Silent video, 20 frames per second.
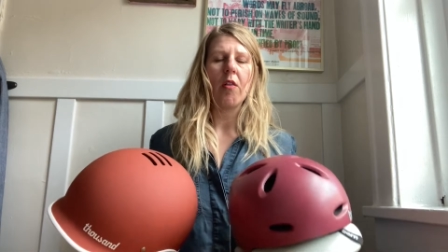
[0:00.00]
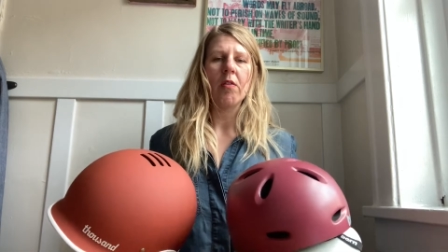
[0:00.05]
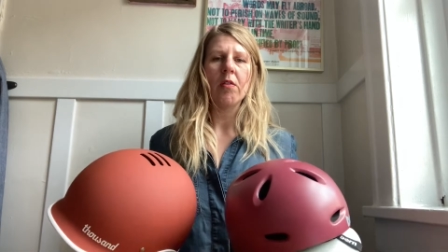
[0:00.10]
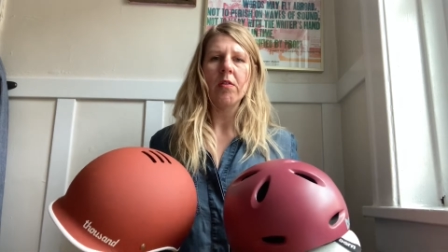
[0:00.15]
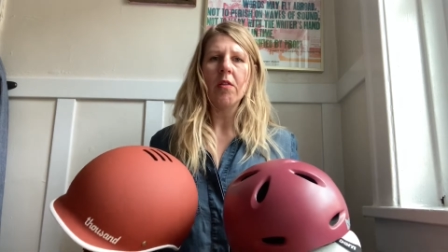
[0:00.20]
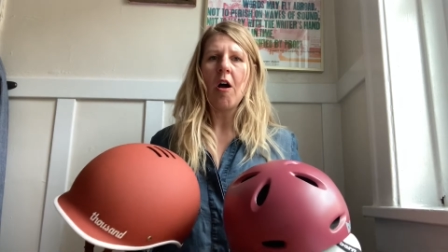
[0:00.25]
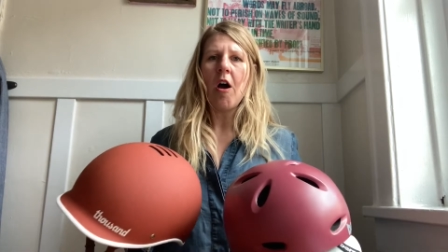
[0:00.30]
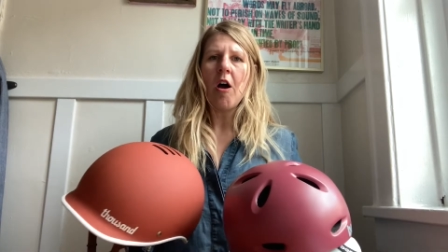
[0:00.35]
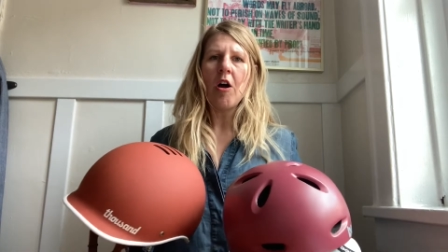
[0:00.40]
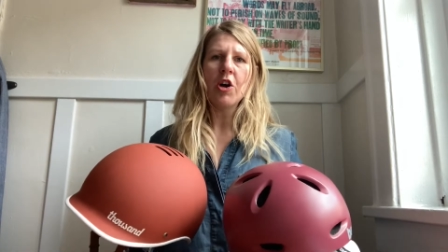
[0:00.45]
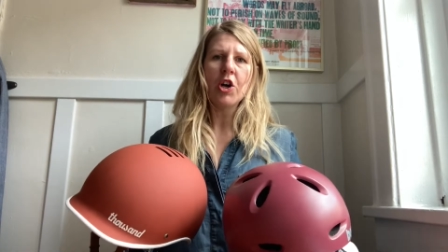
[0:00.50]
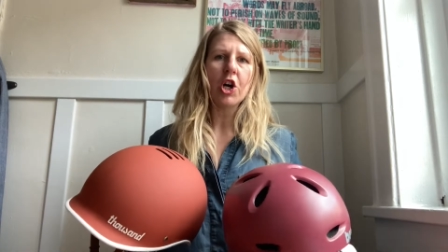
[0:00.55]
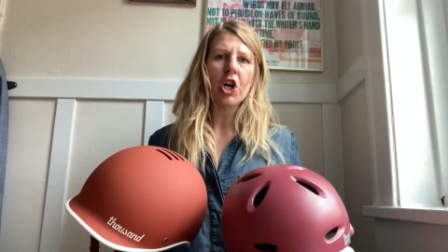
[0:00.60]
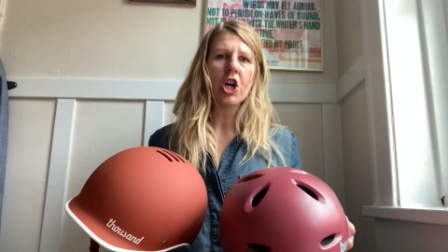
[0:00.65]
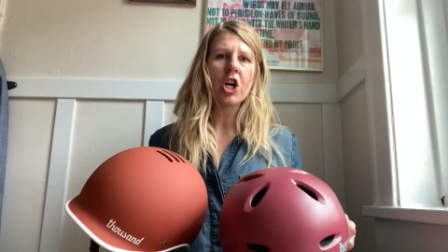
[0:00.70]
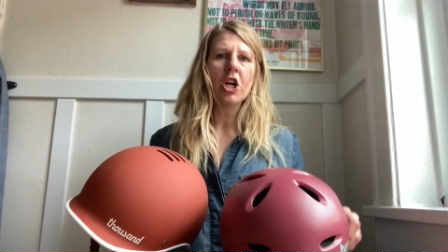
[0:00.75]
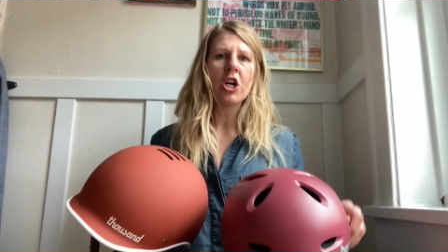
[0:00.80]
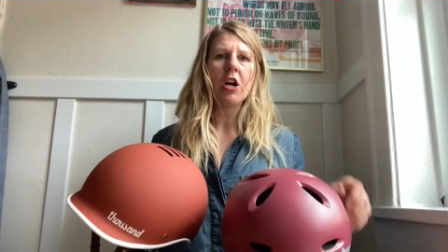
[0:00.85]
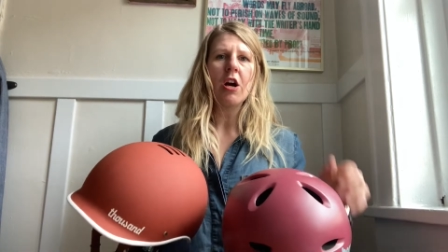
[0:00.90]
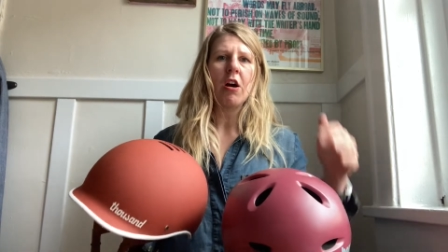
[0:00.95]

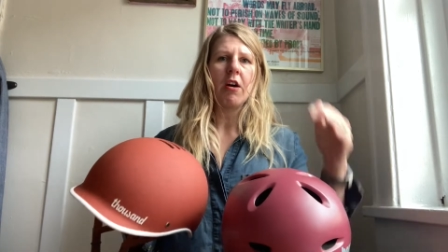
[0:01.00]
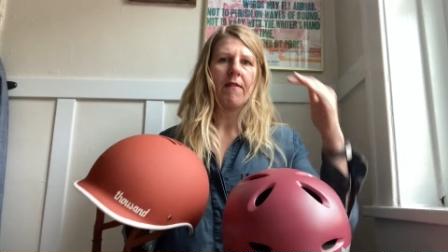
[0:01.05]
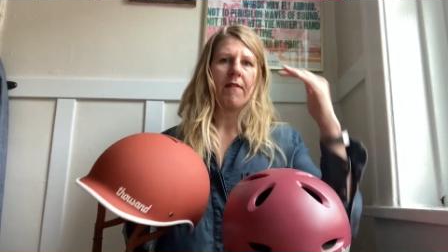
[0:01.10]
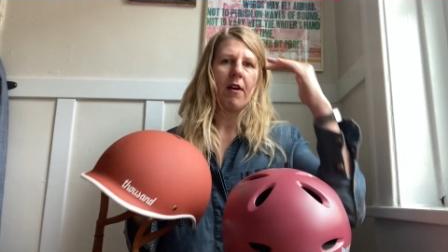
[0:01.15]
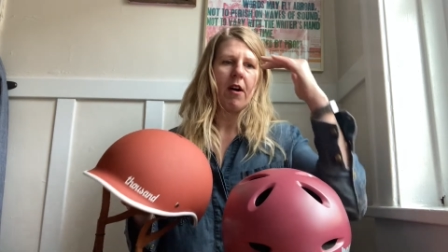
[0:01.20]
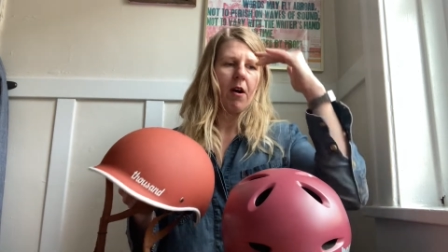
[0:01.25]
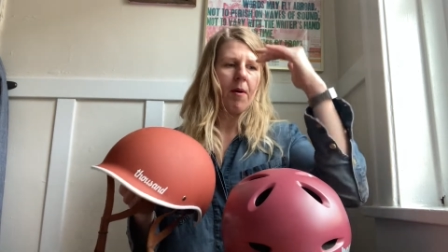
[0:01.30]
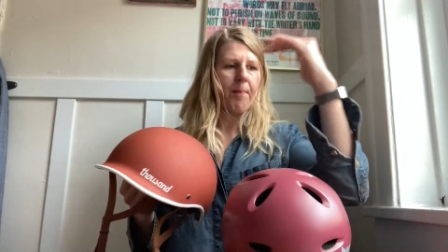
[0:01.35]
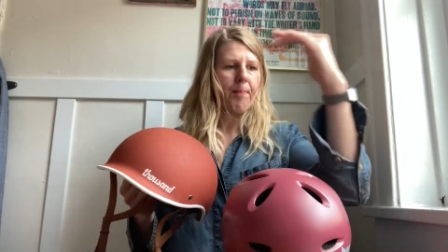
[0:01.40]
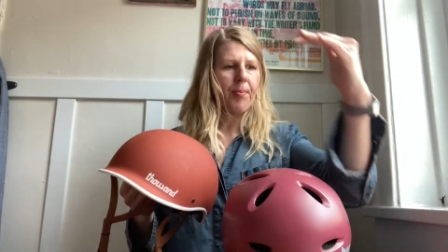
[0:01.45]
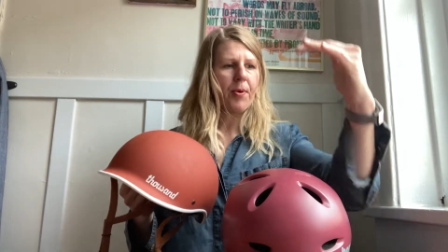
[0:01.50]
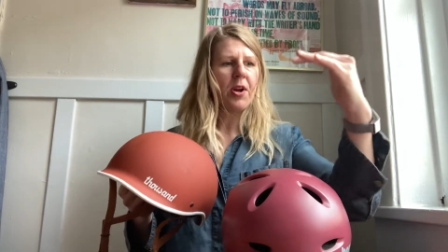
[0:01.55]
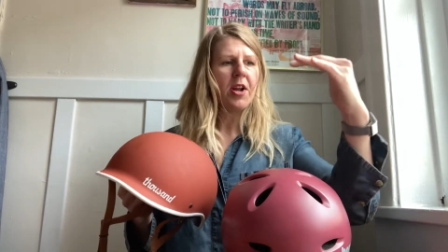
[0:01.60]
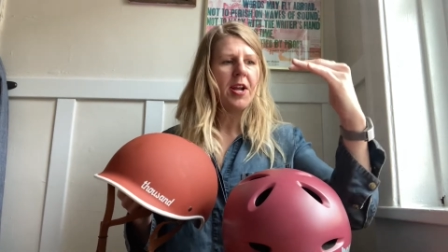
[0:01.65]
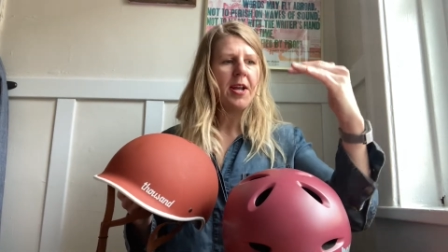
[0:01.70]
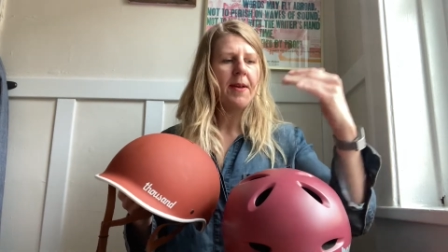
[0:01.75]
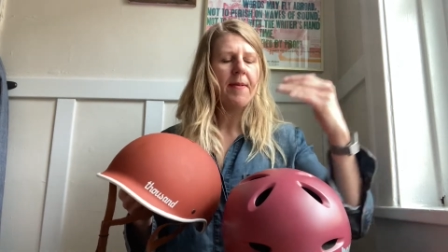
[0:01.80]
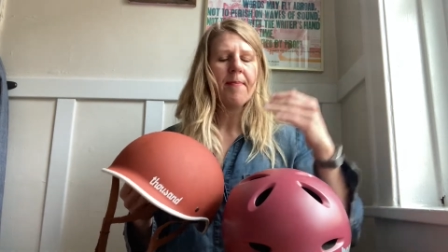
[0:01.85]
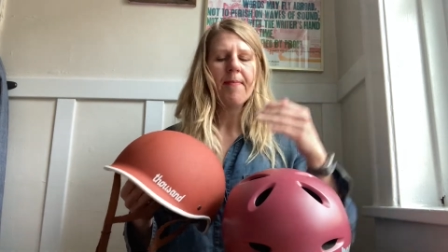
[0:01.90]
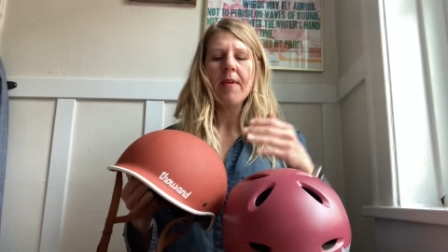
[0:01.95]
longer of a
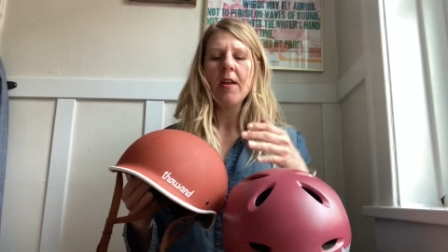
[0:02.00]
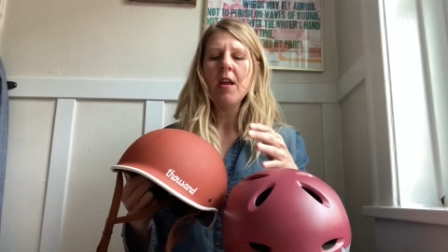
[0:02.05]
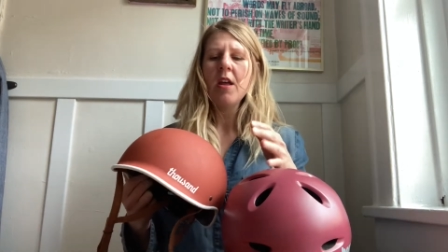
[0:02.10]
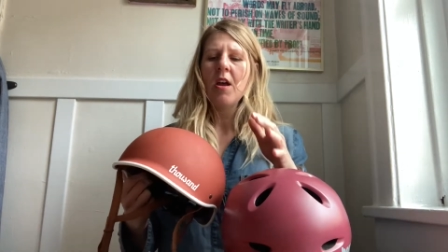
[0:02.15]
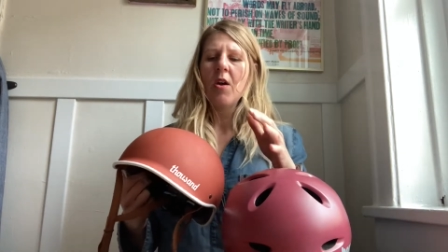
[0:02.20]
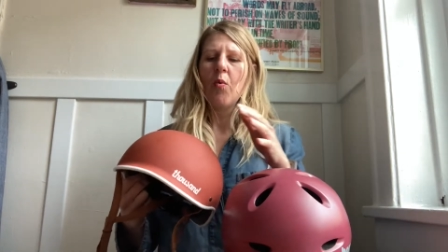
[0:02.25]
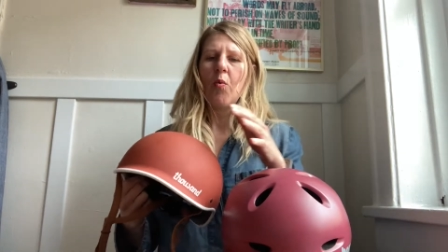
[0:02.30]
brim,